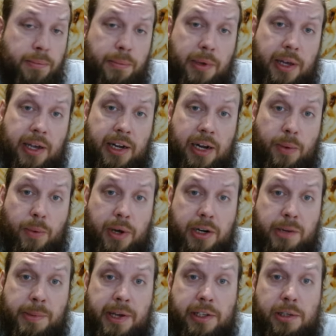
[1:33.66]
Um, and
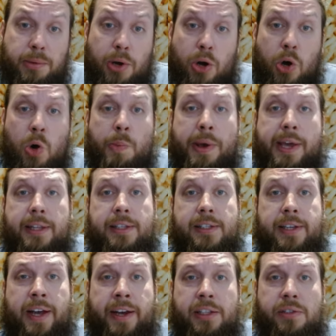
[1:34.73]
I wanted to make some
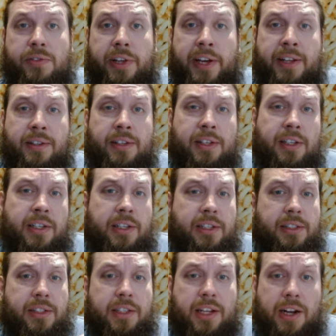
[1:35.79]
homemade sides for that,
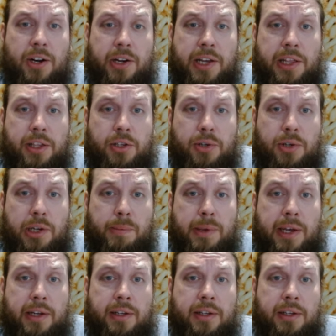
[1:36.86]
seeing that I already got the
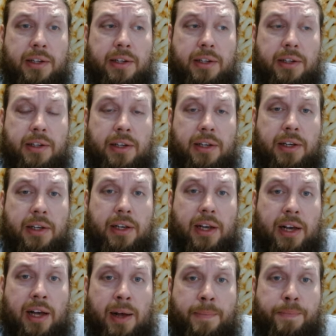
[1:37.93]
turkey made.
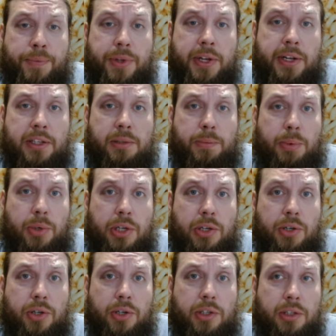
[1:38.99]
Um, it is
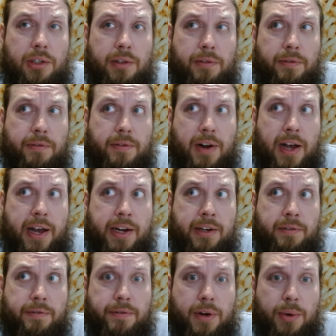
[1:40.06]
pre cooked,
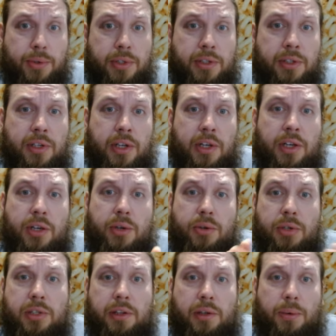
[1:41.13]
fried, and frozen.
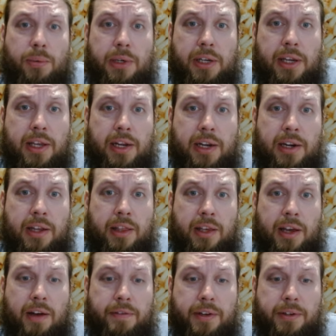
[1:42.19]
You just have to reheat
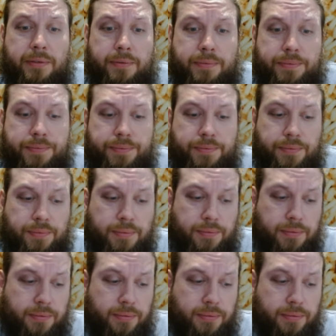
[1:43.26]
it in the oven.